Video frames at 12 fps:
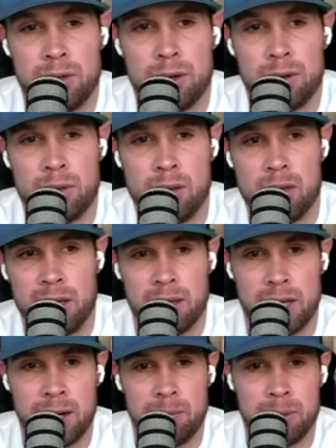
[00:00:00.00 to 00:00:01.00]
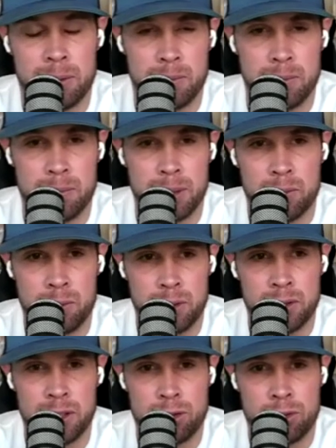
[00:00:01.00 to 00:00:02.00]
You know, the thing that I've been
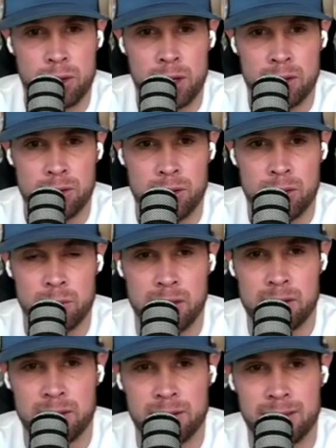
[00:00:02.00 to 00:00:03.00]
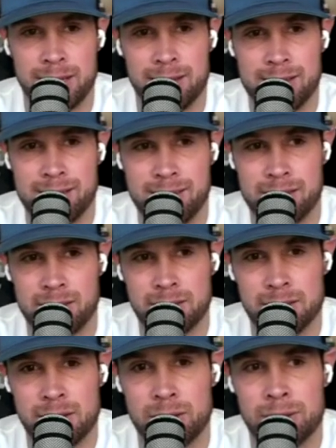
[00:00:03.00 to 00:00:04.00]
really drawn to recently, and this is a
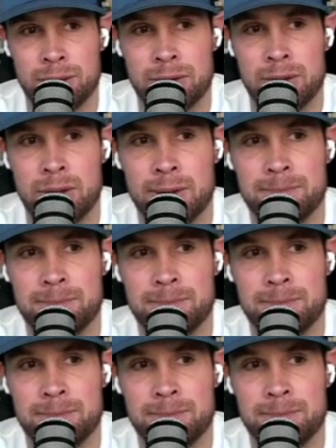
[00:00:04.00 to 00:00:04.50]
little